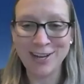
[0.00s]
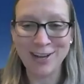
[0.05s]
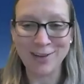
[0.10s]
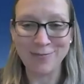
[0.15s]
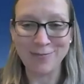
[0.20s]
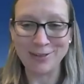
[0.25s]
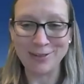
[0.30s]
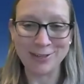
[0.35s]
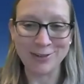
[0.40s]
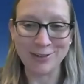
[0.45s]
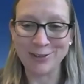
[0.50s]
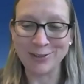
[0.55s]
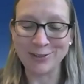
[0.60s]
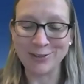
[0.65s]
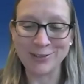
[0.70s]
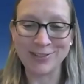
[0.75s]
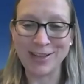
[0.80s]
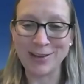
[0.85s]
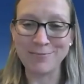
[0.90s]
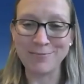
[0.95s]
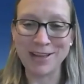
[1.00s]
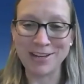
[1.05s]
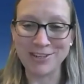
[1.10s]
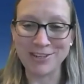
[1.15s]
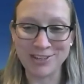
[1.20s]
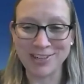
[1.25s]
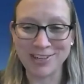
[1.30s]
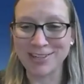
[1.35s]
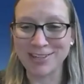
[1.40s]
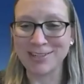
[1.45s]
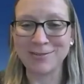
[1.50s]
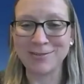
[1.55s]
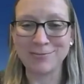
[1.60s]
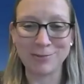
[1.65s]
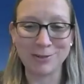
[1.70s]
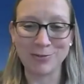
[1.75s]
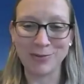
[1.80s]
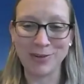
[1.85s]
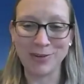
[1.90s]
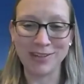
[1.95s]
of materials they mentioned
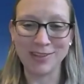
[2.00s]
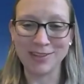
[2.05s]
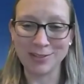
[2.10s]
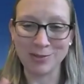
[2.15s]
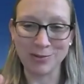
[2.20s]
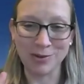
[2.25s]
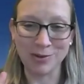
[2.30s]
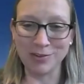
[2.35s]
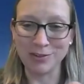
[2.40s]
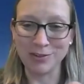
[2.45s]
between the sort